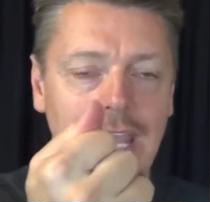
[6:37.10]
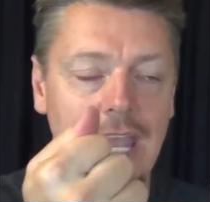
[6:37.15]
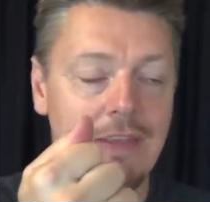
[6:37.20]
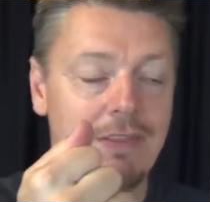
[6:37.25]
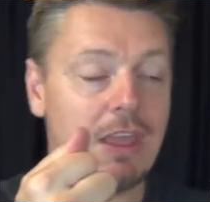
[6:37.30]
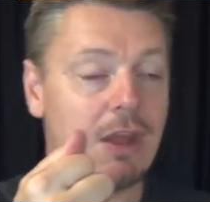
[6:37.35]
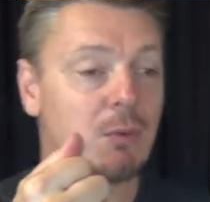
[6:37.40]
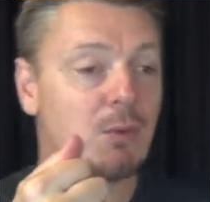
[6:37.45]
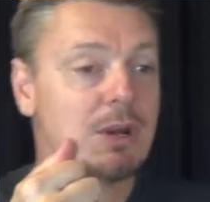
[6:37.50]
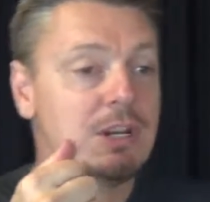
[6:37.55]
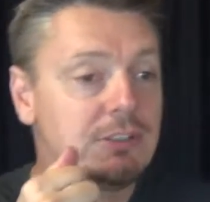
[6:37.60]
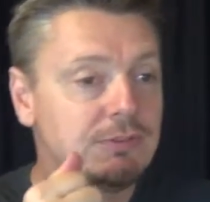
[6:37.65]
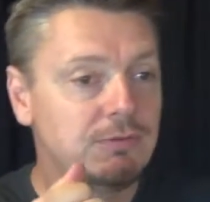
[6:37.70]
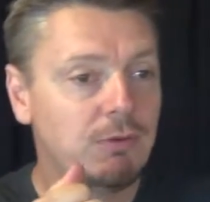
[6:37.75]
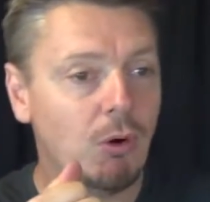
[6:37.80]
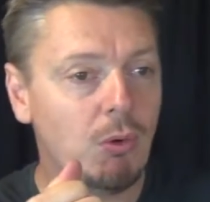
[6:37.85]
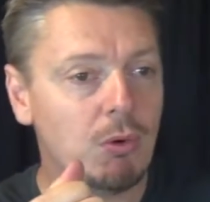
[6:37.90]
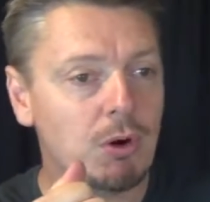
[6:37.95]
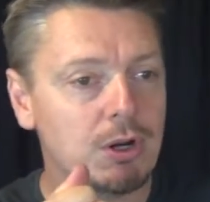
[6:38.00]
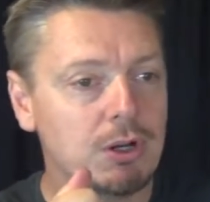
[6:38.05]
and they reach
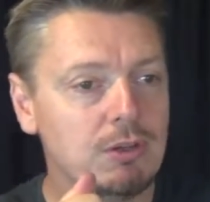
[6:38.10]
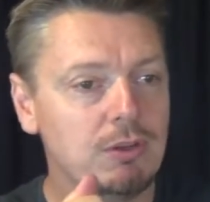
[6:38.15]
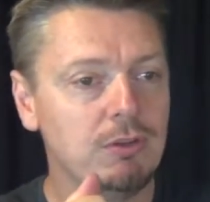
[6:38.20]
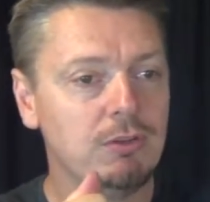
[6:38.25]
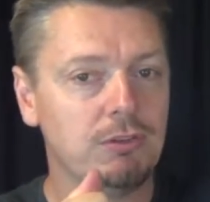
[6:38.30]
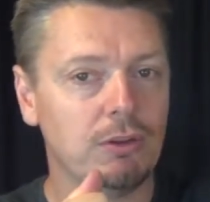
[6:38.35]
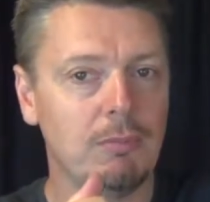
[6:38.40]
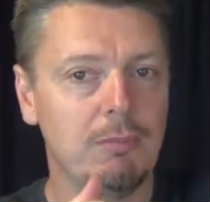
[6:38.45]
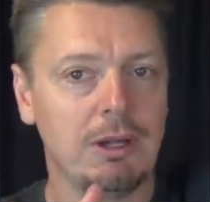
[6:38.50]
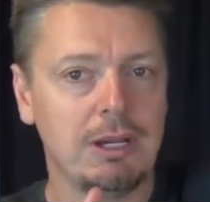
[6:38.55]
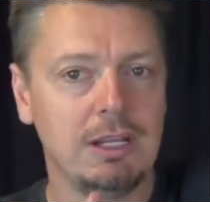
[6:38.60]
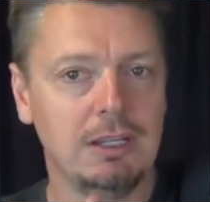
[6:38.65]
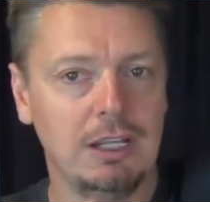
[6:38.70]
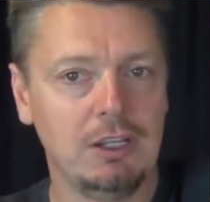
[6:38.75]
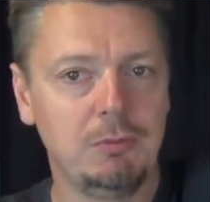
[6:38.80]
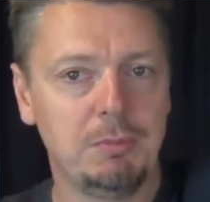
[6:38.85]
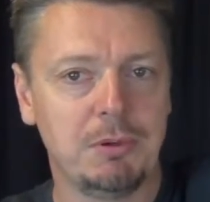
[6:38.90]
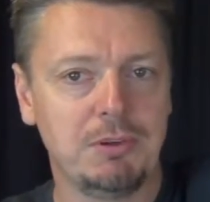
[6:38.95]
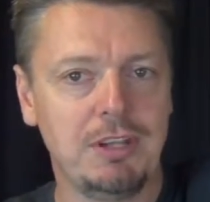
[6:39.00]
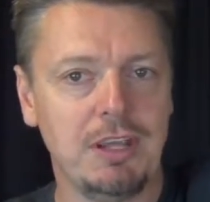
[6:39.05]
forward to somebody.
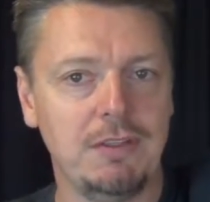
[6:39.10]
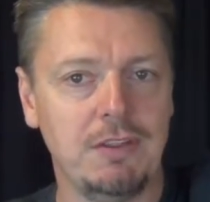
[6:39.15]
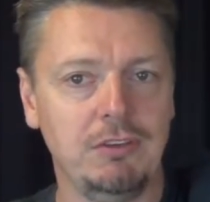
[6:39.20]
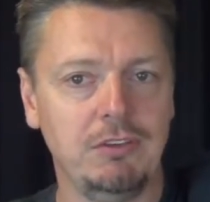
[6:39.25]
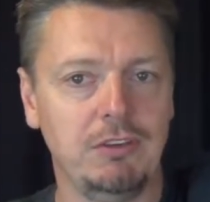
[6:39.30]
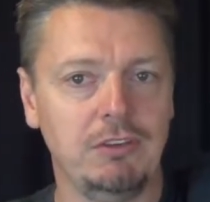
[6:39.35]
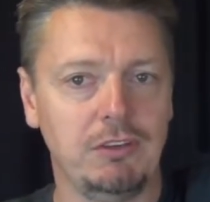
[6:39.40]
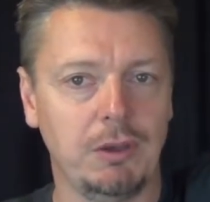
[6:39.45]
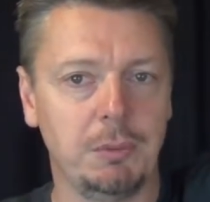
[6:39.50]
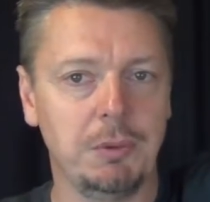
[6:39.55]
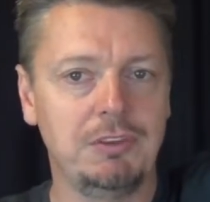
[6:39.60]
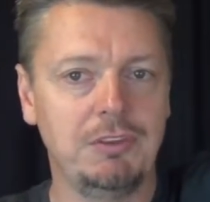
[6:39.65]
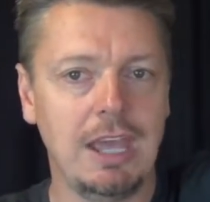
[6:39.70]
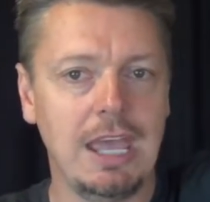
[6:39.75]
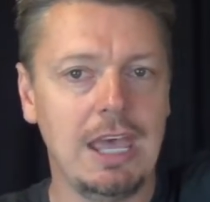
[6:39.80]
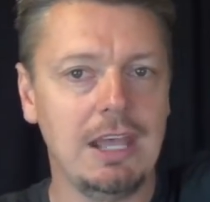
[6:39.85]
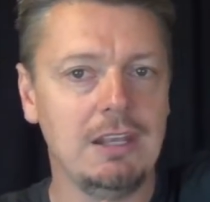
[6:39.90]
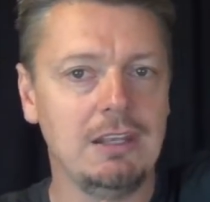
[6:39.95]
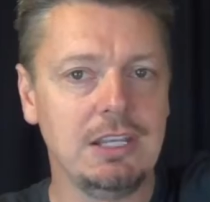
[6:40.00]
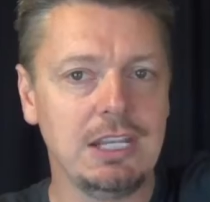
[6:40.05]
Let's pretend this is someone's
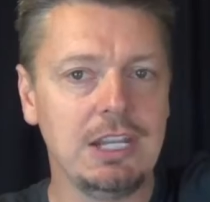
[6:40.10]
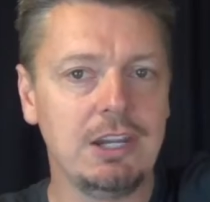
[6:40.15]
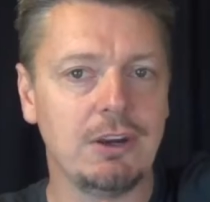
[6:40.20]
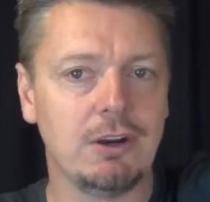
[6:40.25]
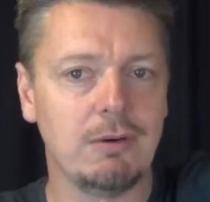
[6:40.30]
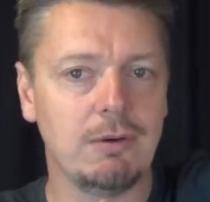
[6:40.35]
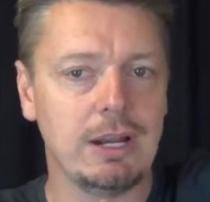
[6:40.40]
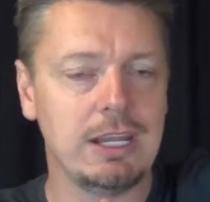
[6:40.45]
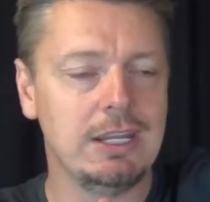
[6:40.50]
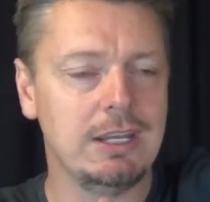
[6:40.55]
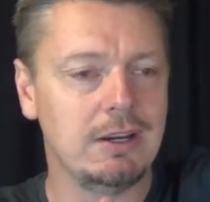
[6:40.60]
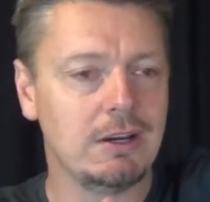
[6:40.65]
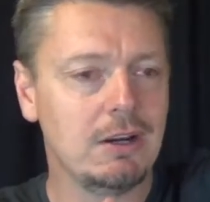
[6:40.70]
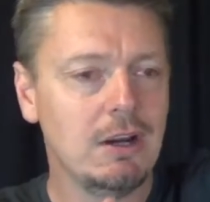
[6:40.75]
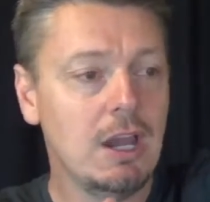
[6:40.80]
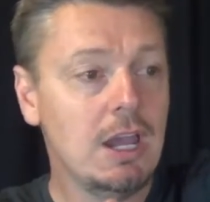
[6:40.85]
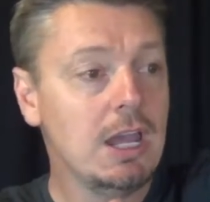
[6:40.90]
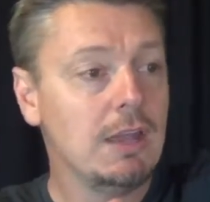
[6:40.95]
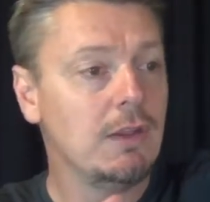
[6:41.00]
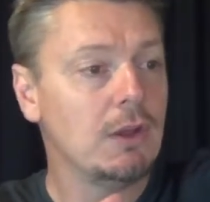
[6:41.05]
head and ear right here,
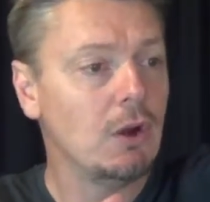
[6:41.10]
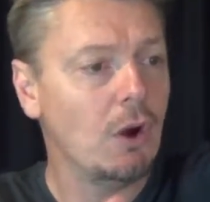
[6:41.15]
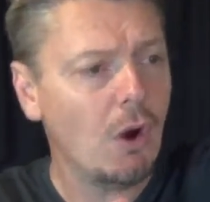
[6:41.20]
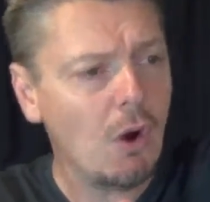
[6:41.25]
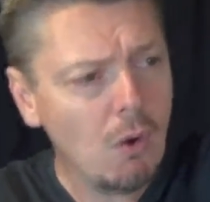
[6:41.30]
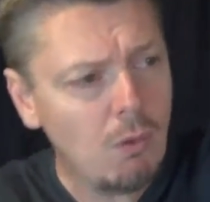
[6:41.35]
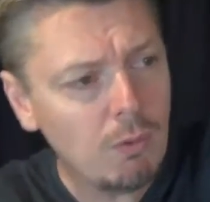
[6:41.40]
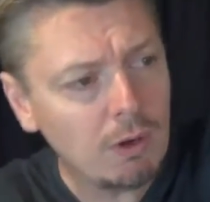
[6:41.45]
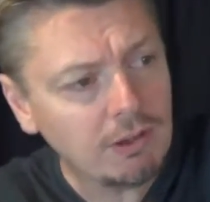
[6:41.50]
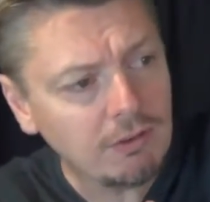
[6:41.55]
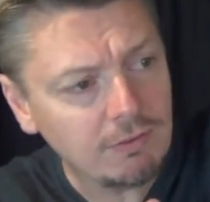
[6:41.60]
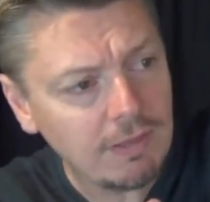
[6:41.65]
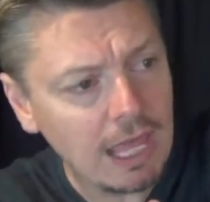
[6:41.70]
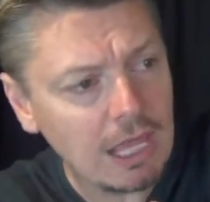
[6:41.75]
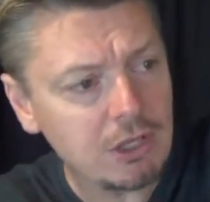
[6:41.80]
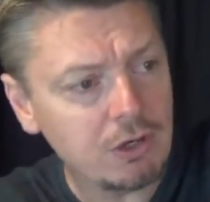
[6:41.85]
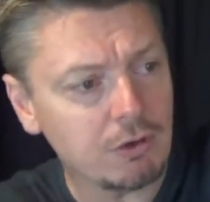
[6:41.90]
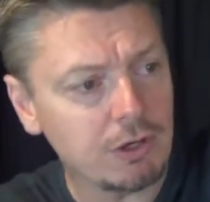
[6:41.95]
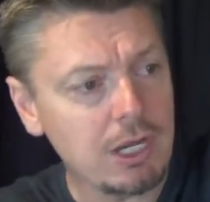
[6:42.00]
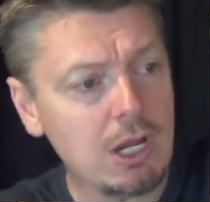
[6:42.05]
and they go, oh, what's
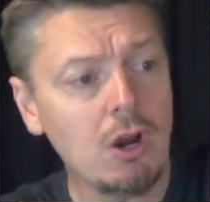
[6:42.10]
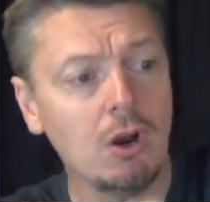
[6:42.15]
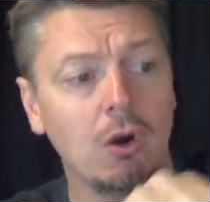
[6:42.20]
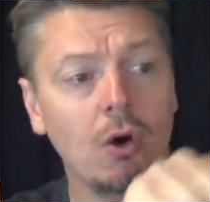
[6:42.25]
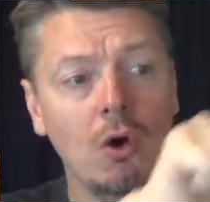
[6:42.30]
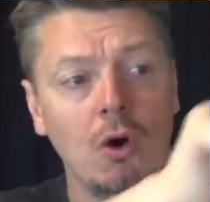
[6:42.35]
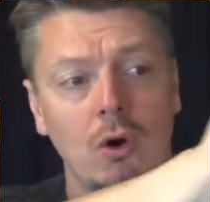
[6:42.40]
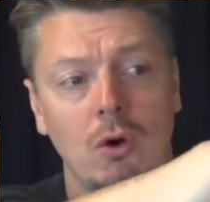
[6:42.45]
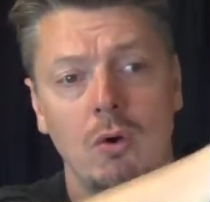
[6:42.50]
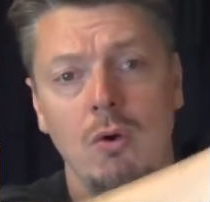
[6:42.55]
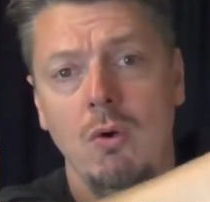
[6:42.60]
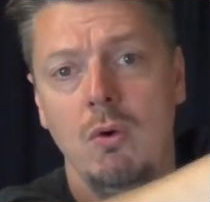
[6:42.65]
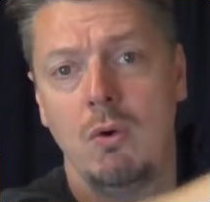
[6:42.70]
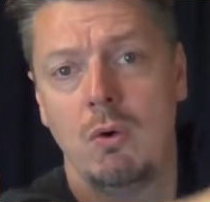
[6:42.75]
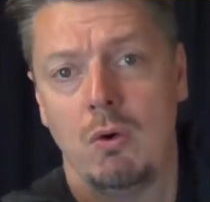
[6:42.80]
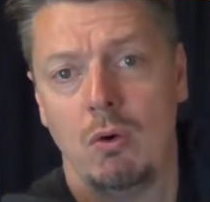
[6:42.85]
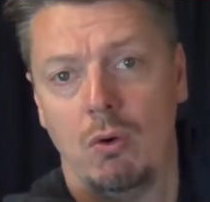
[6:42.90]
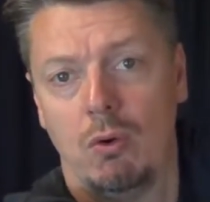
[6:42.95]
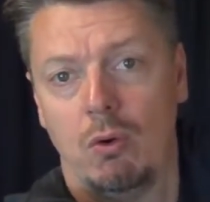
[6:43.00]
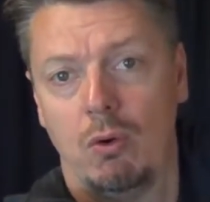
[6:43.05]
that in your ear?
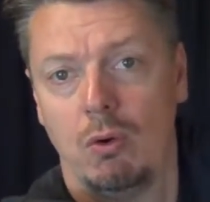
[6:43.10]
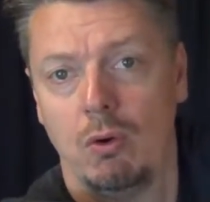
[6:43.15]
Ooh,